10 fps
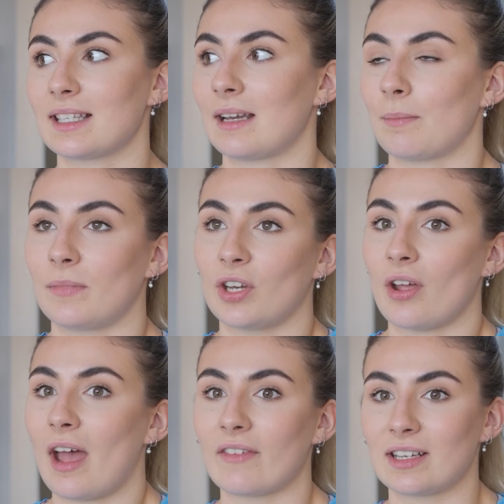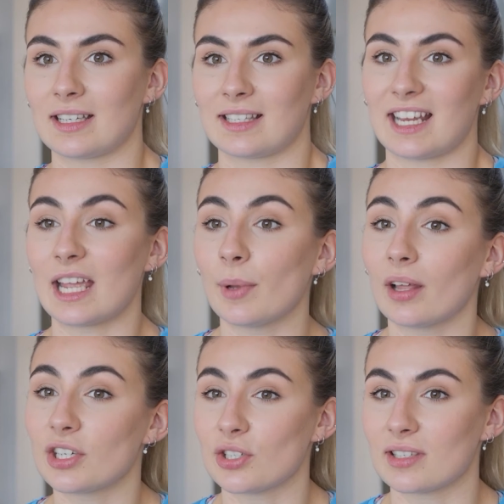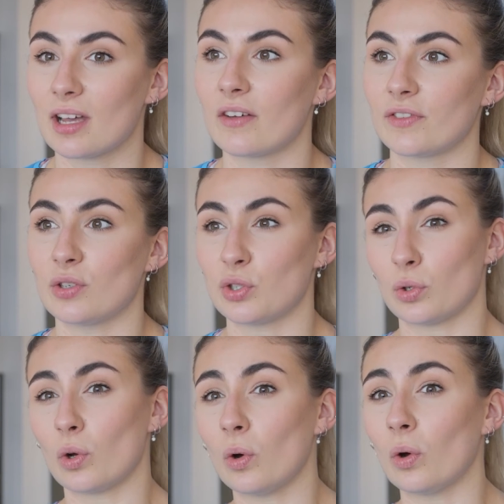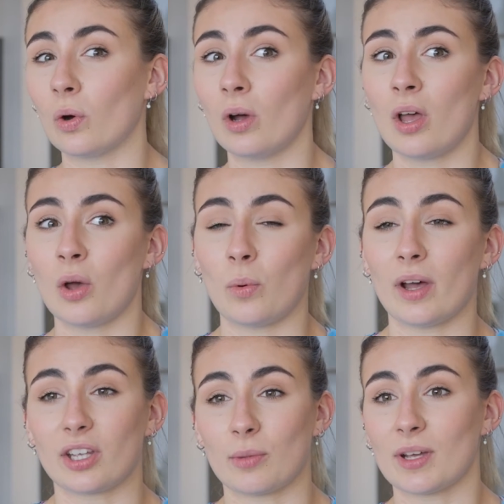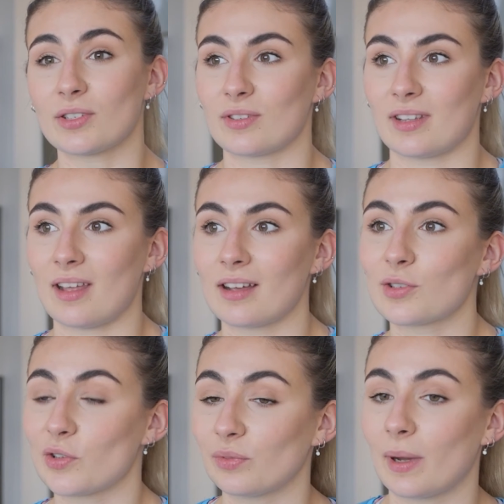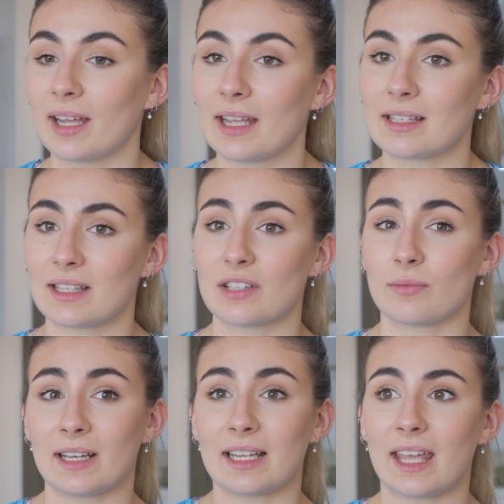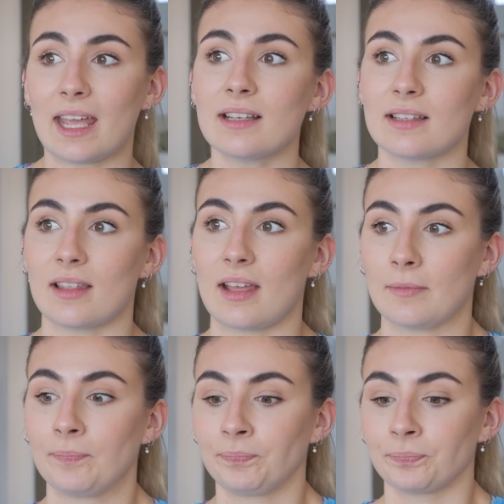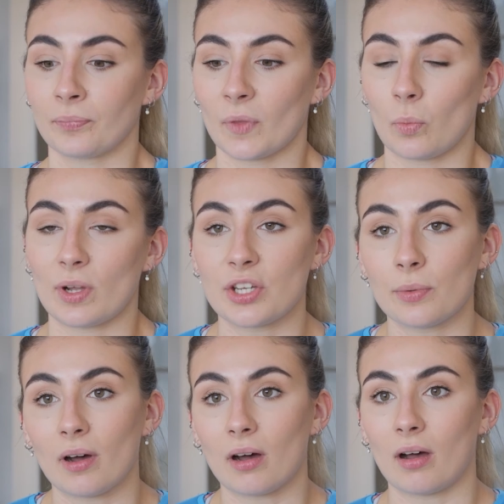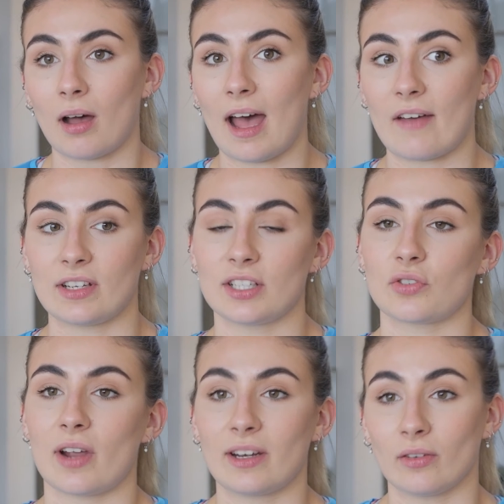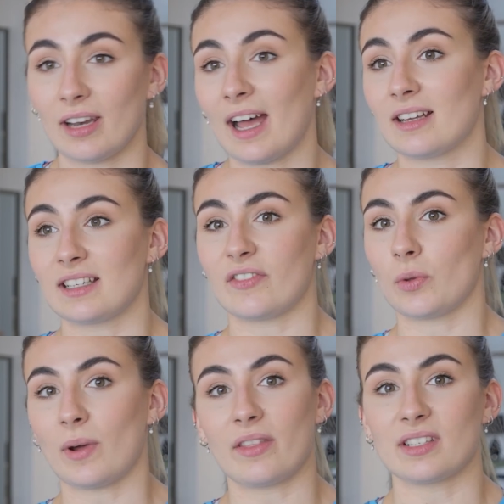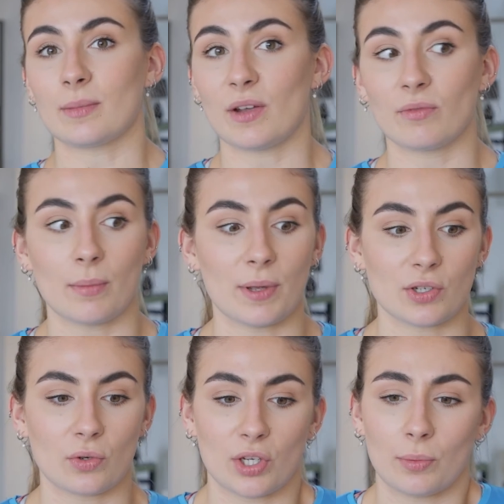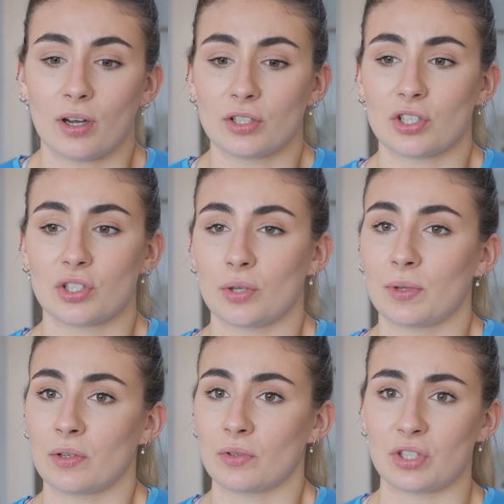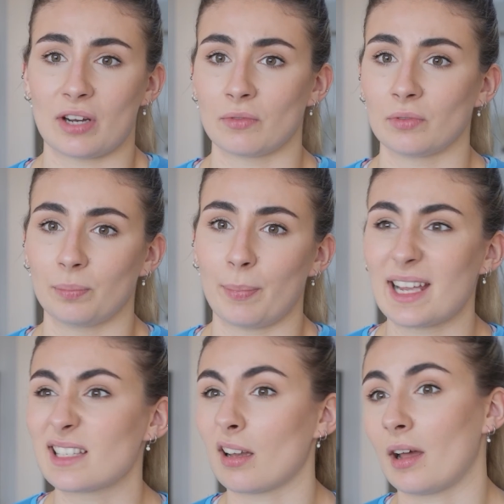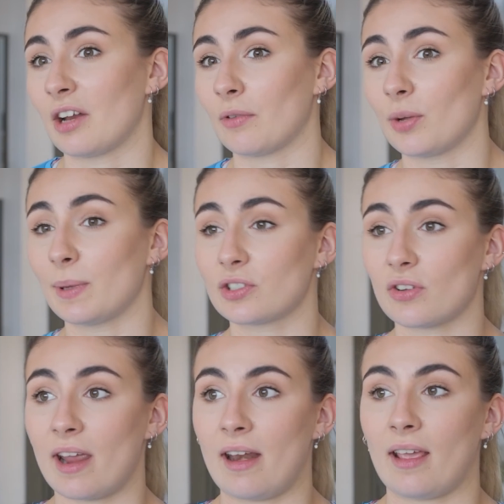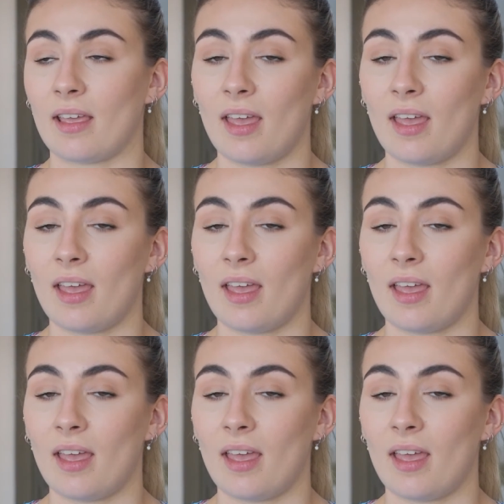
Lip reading: having to stabilize yourself, use your core, work your muscles in that sort of way is really key. So then when you are having to train on land, if the weather's a bit rubbish or you are just doing your general baseline aerobic training,